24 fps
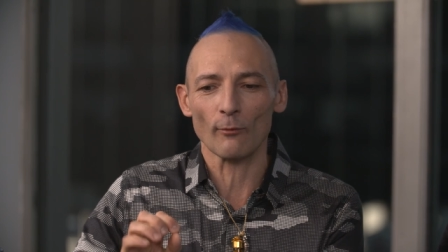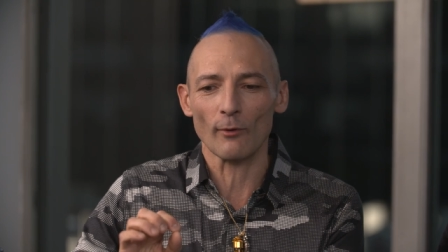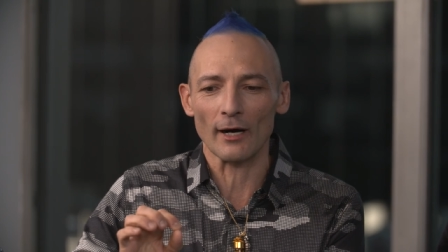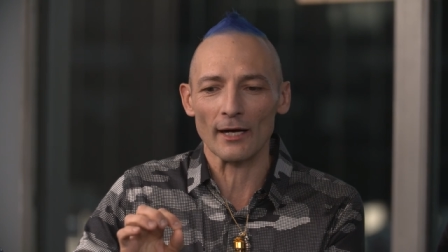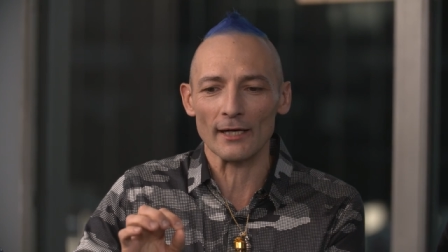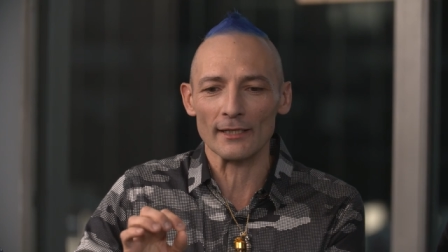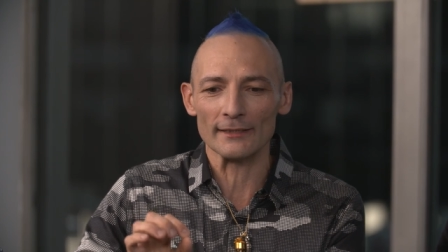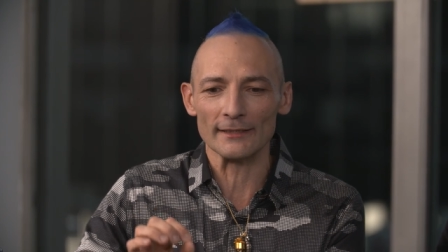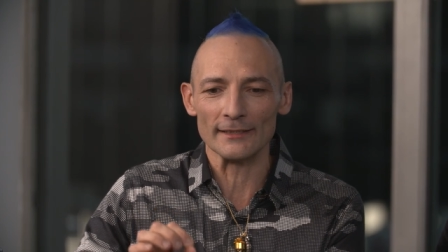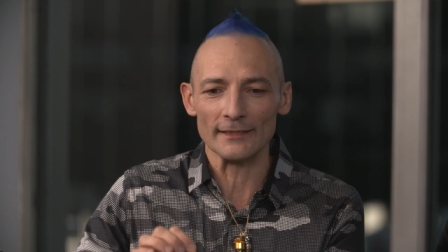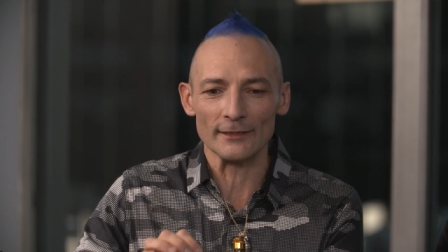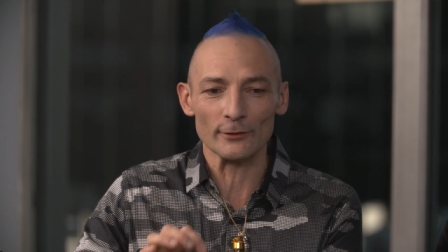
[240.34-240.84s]

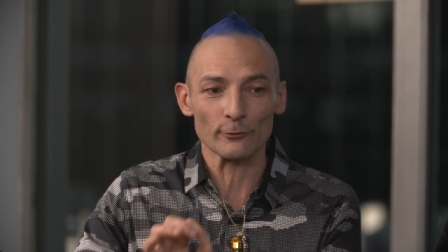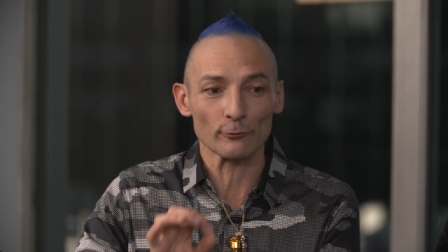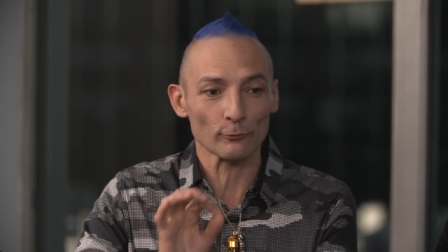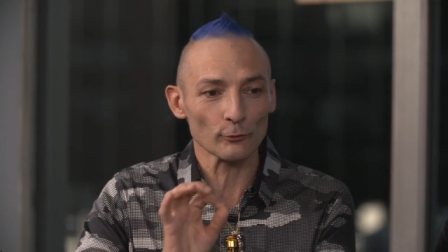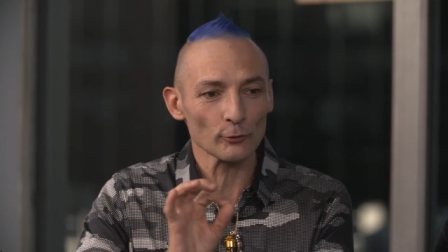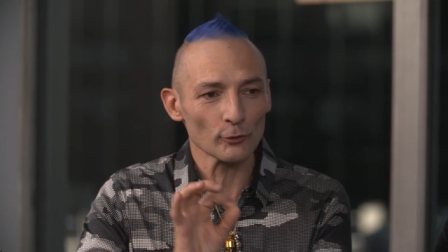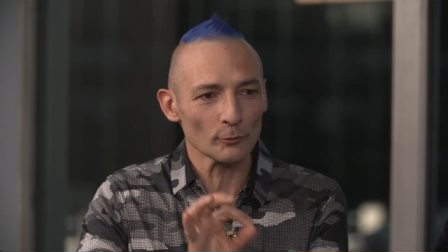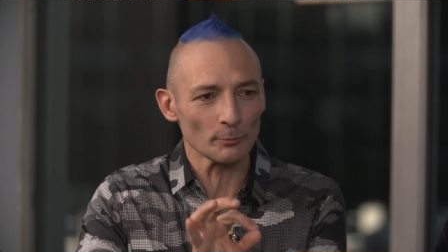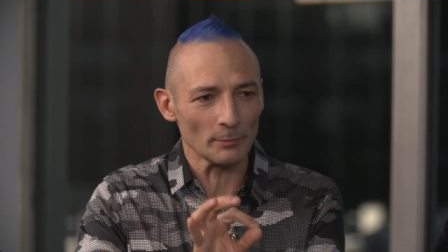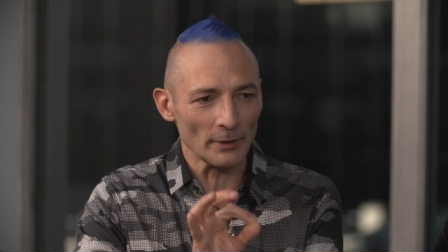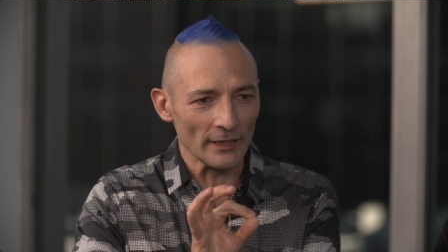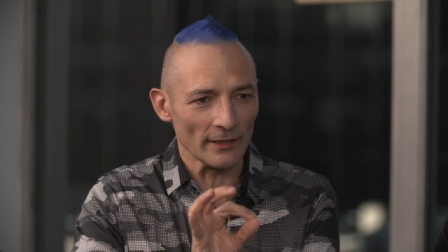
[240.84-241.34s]
one in
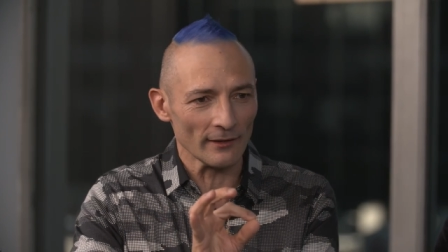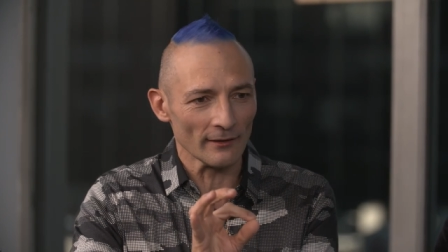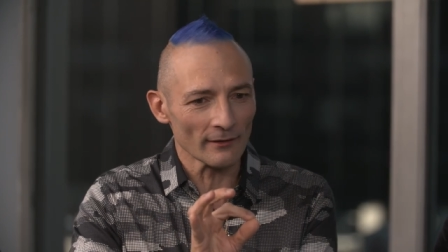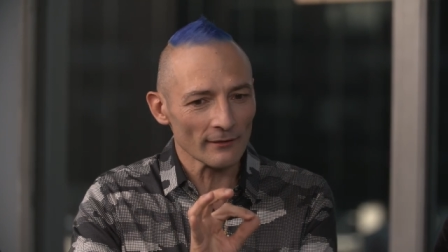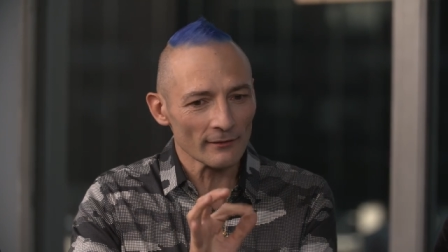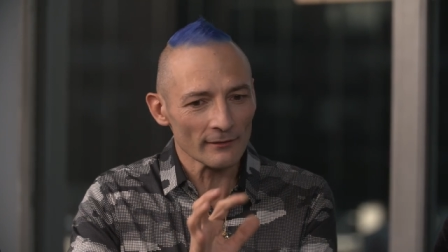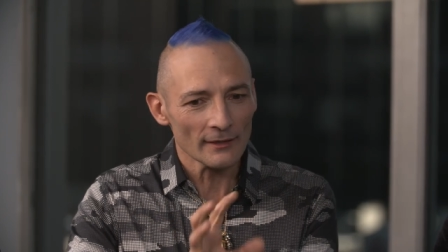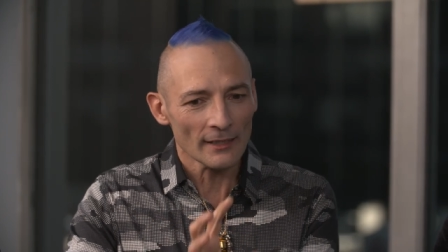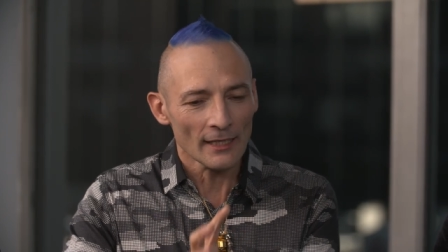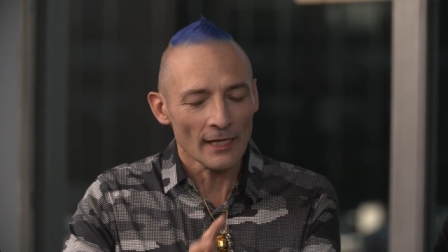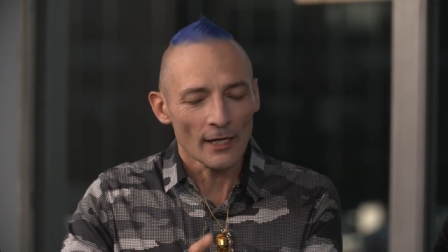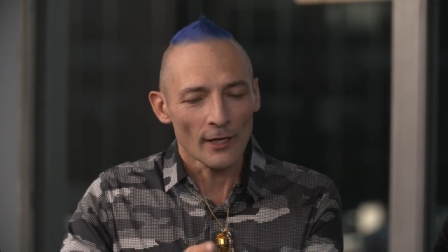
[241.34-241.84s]
root
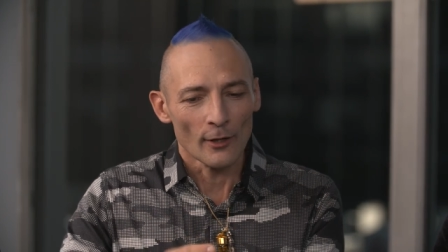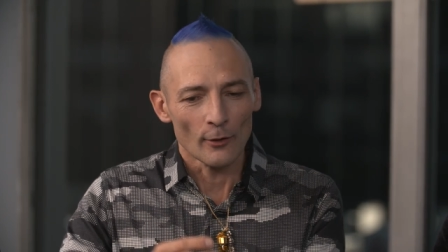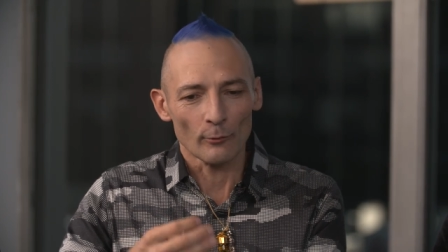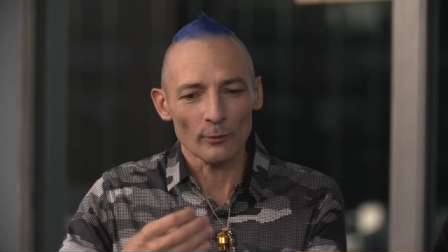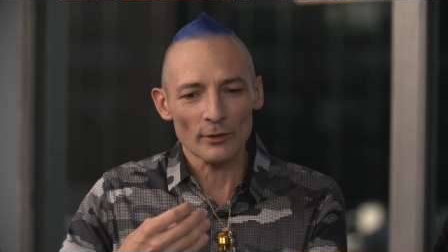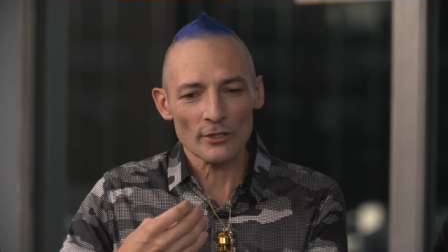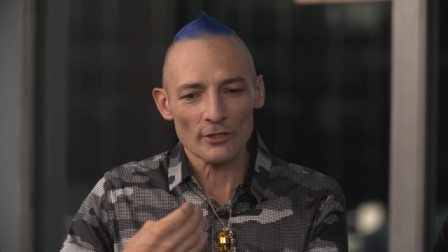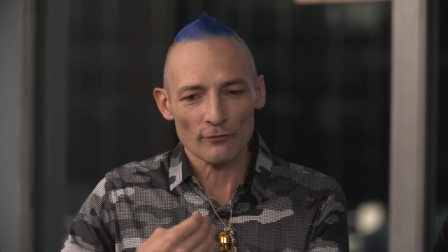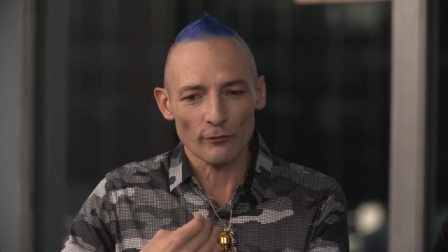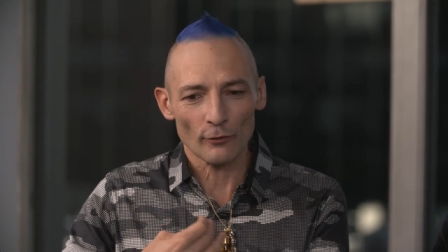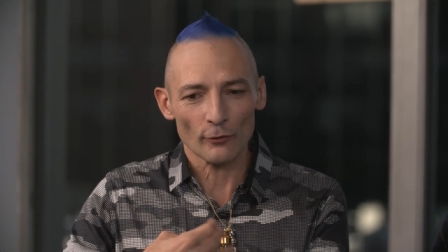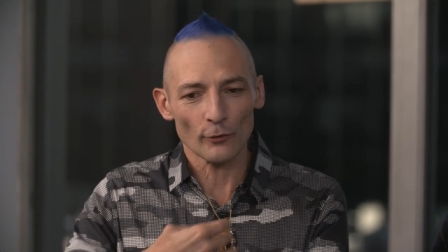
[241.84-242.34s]
beer,
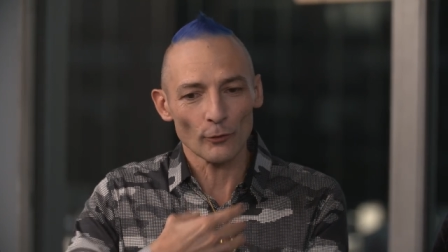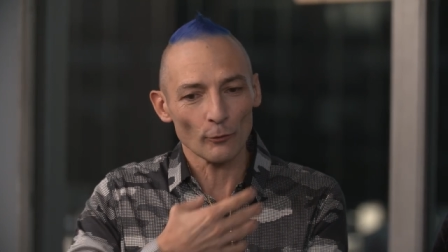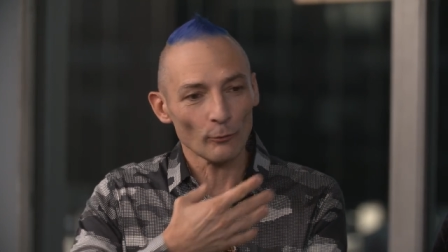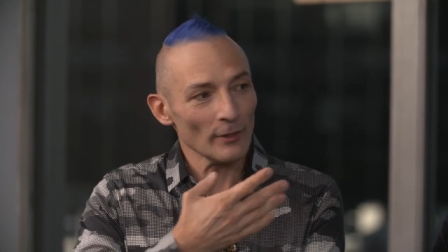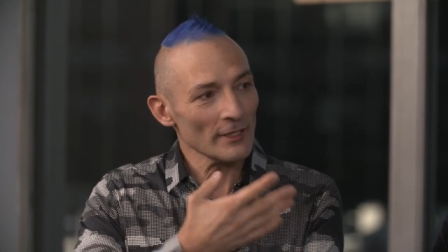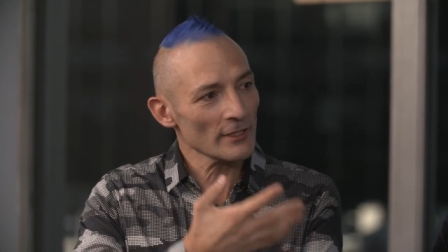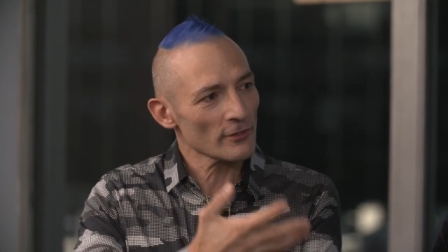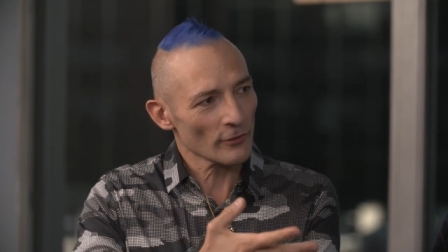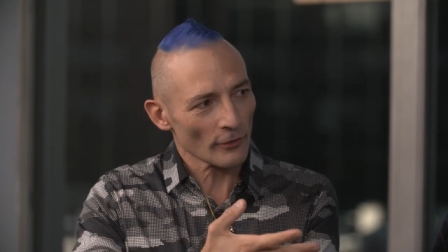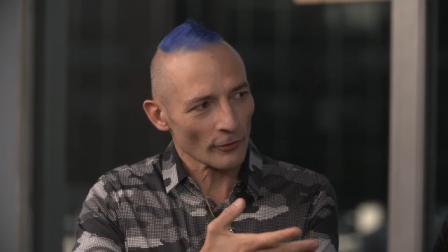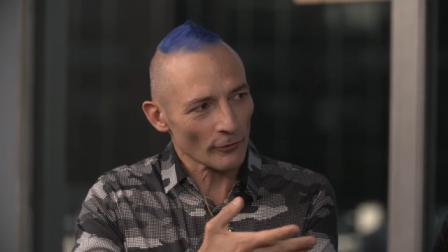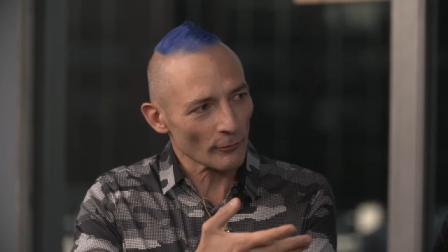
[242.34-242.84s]
which for the
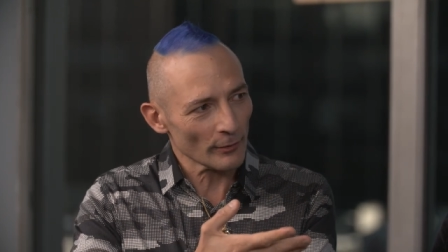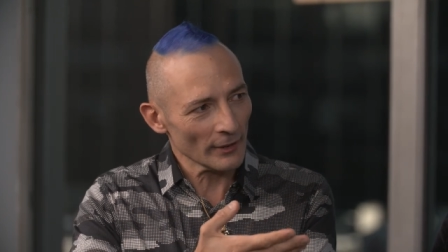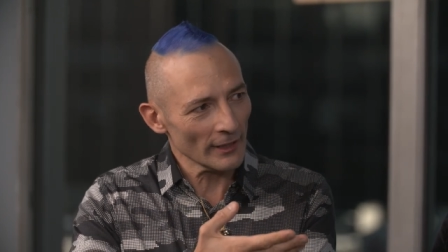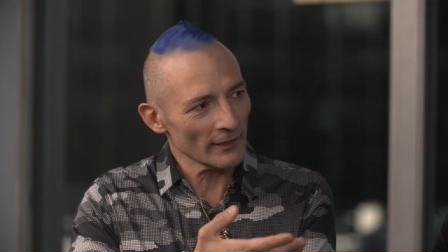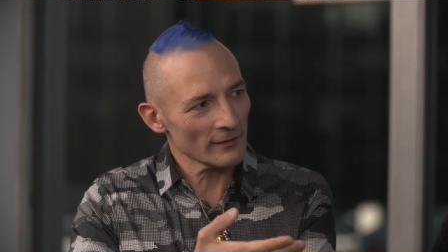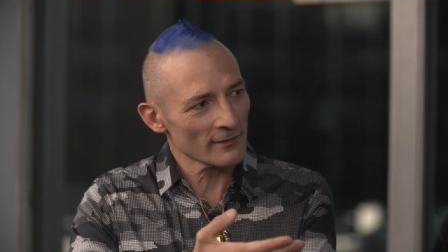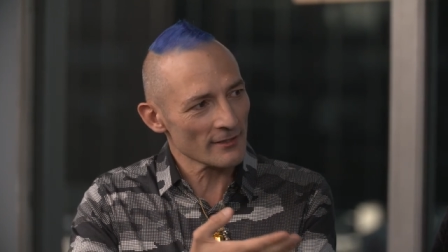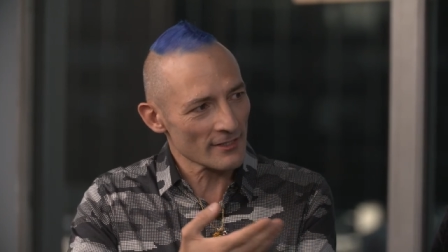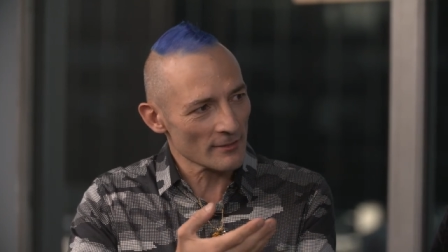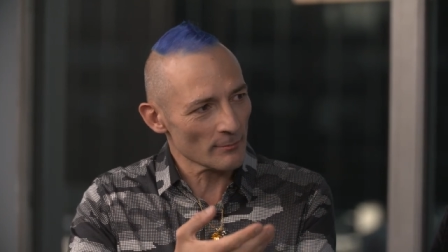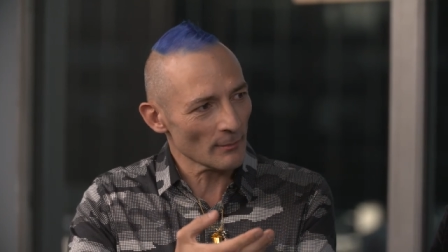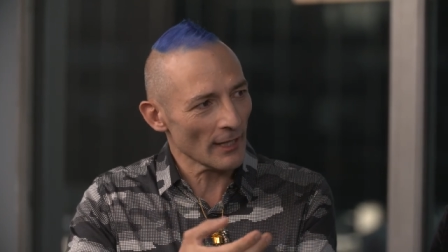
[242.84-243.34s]

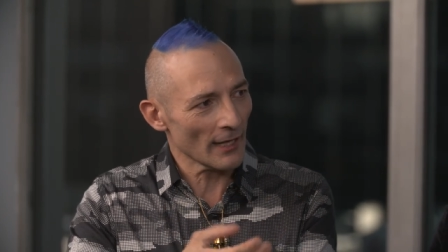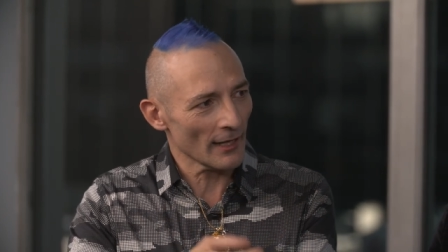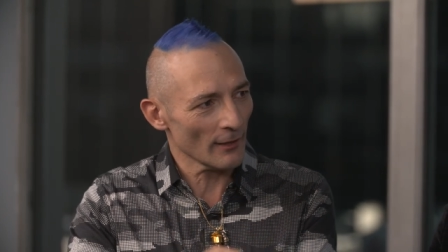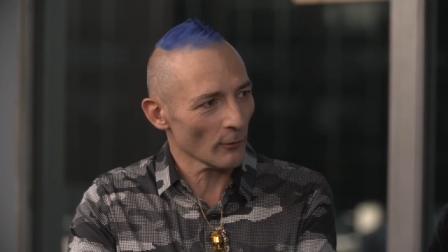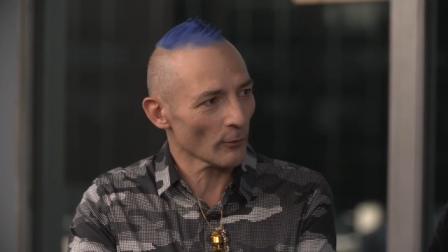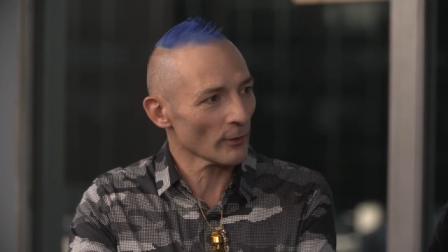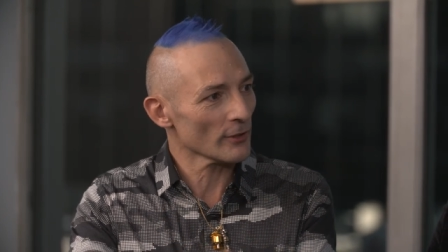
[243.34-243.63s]
wintergreen smell,